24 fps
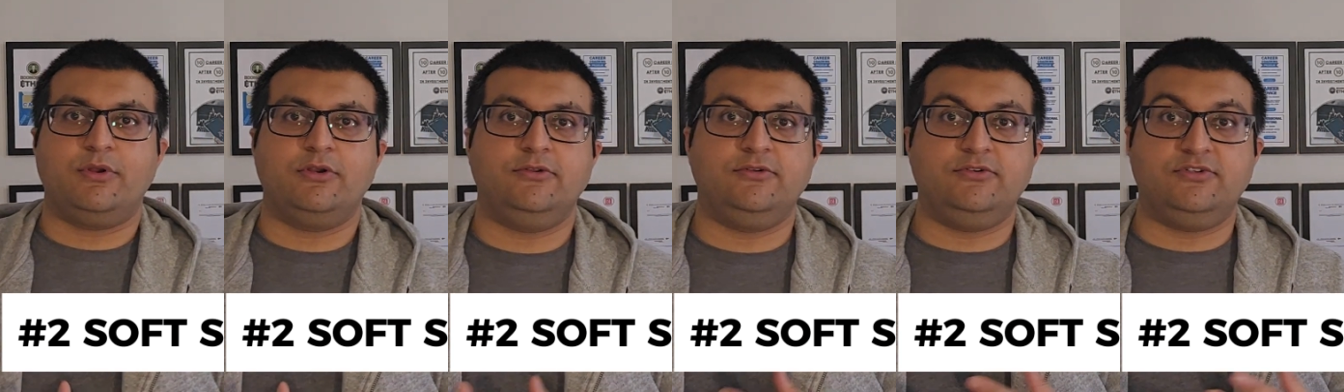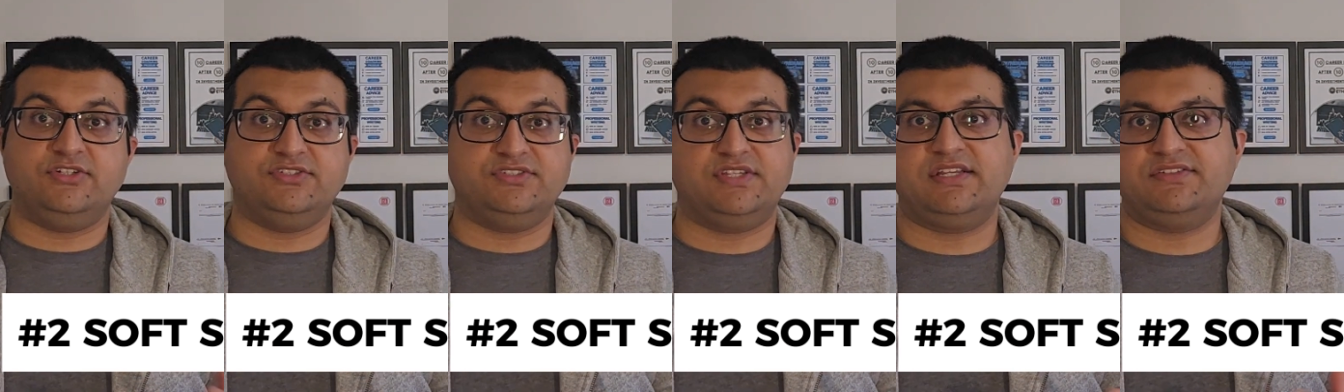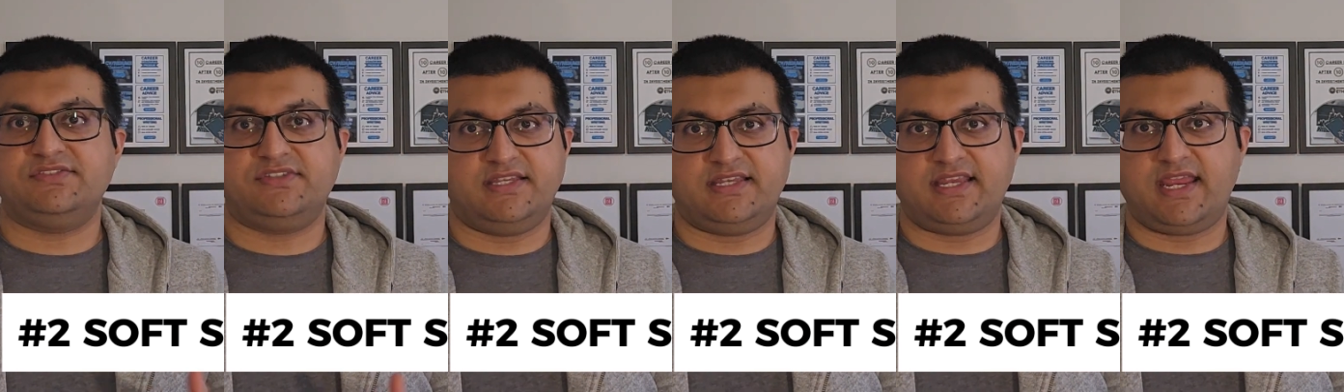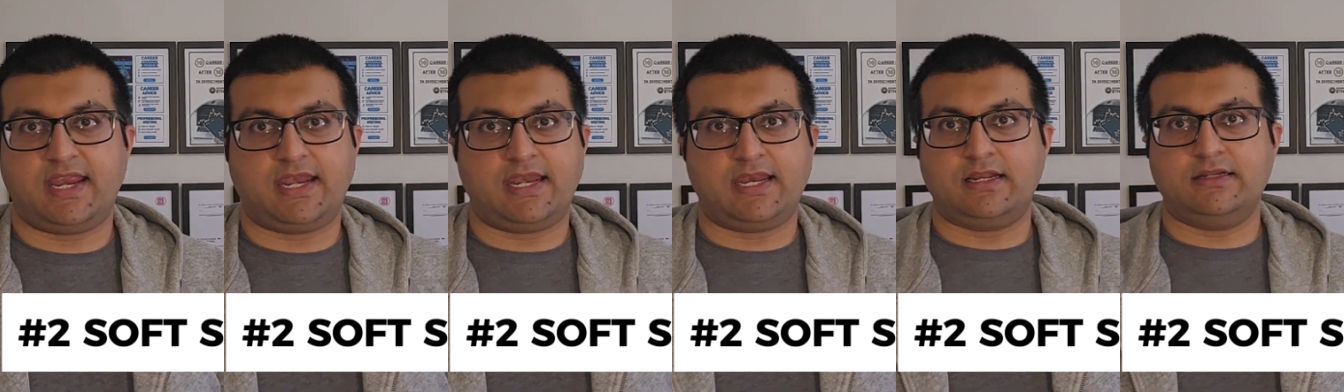who just has the
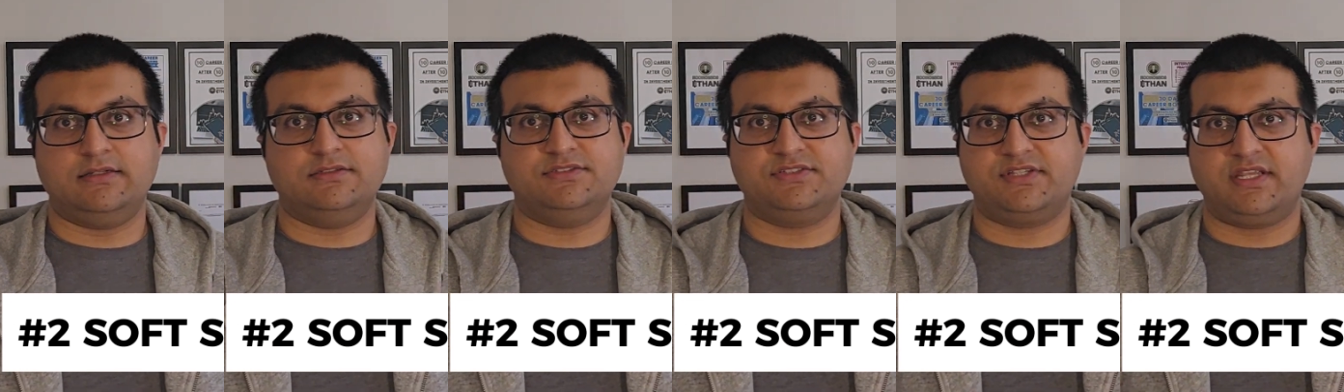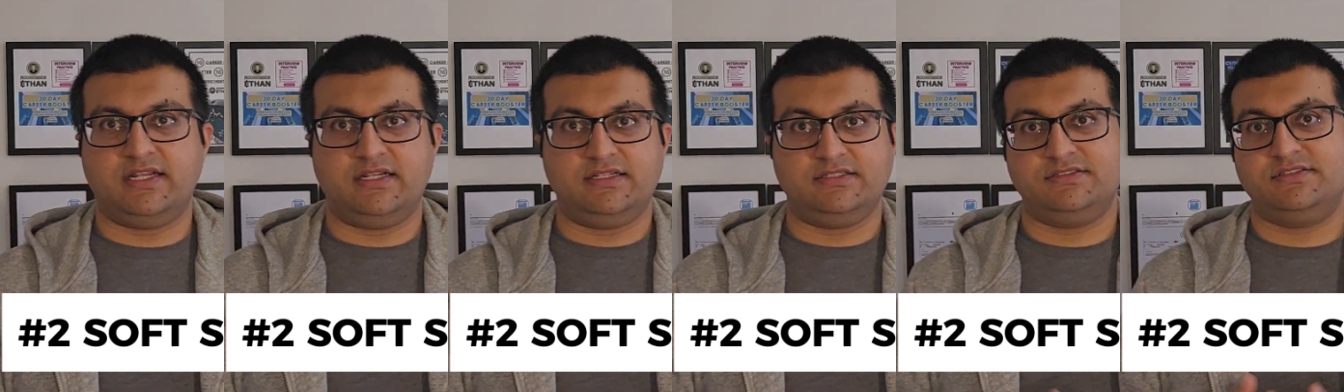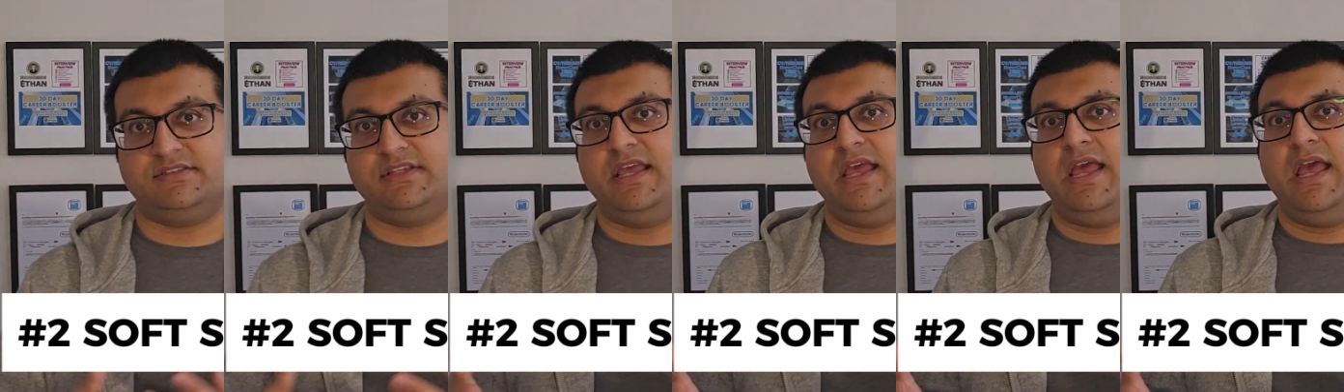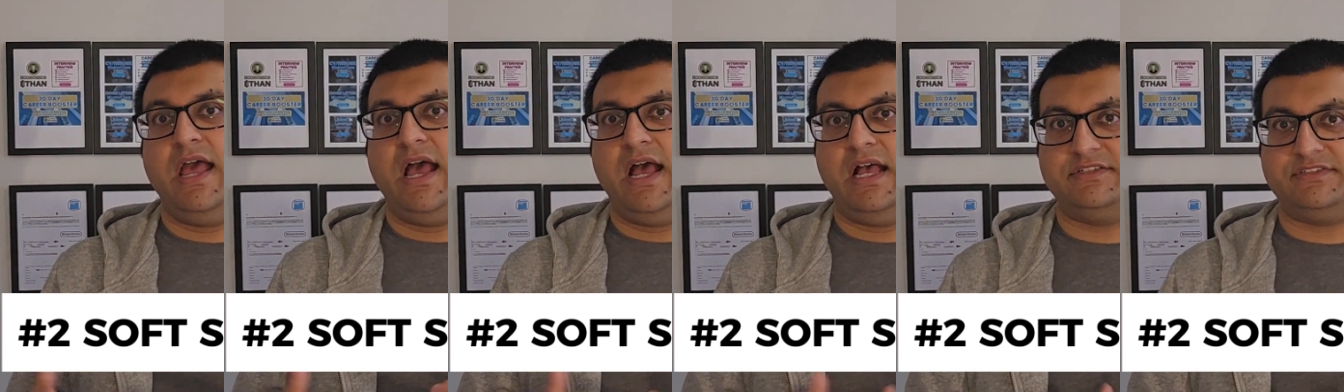technical skills,
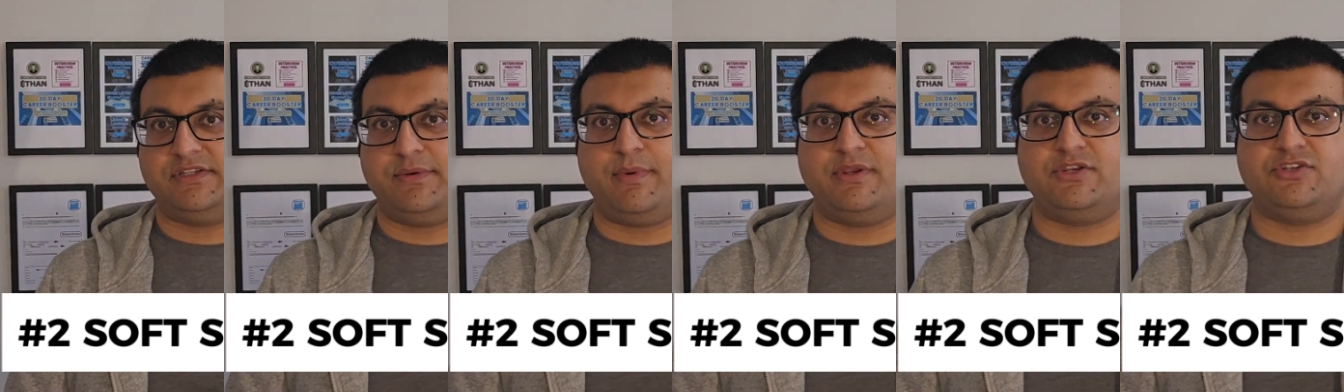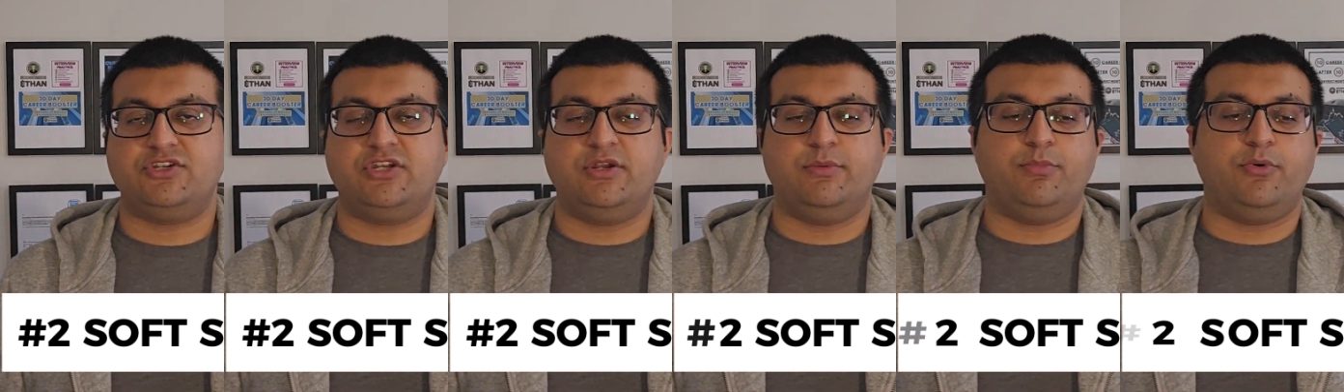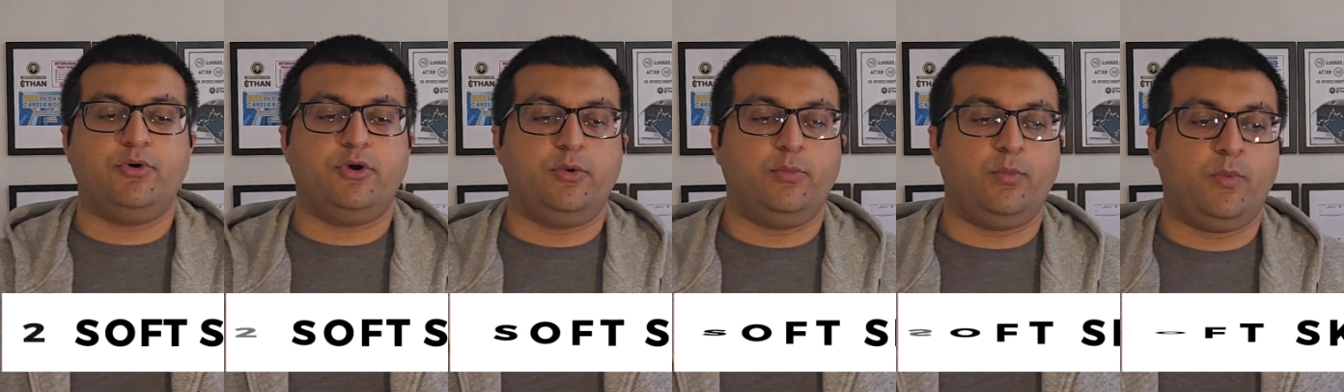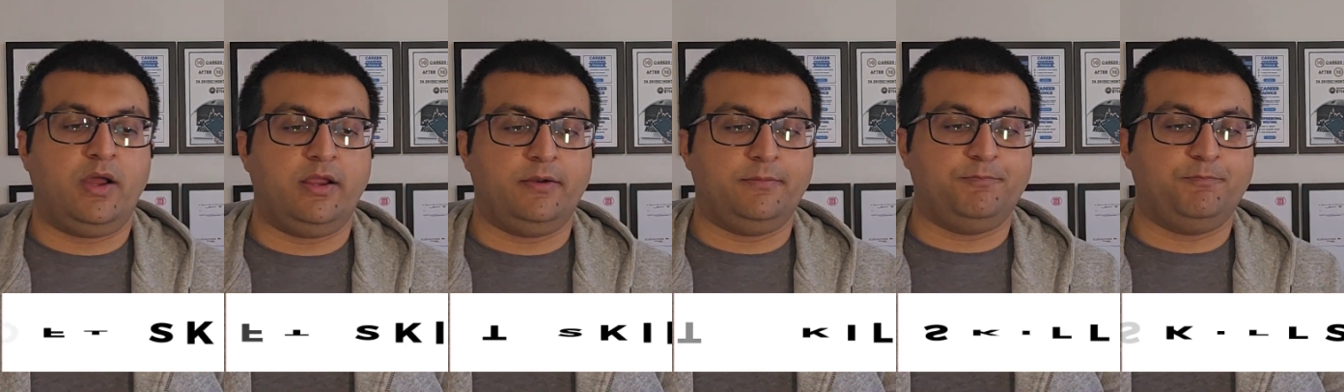as I mentioned in point
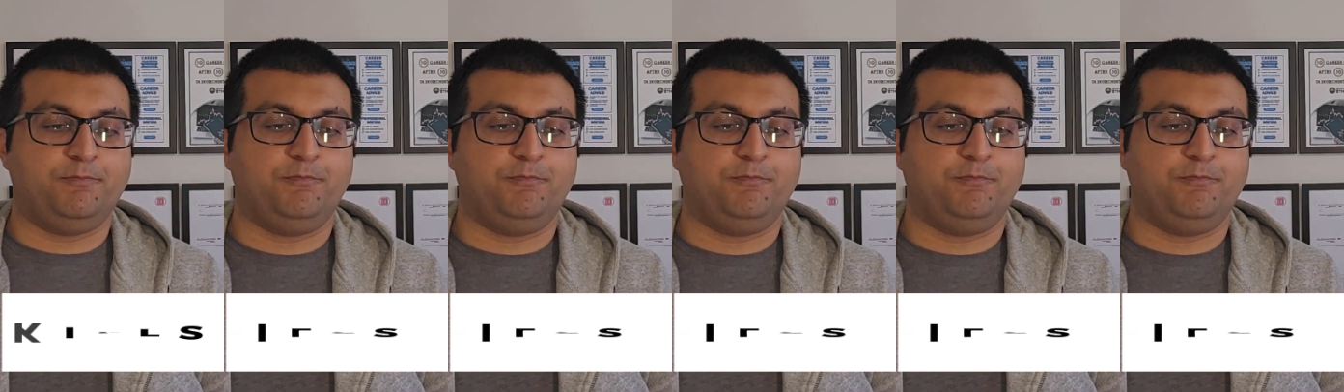one.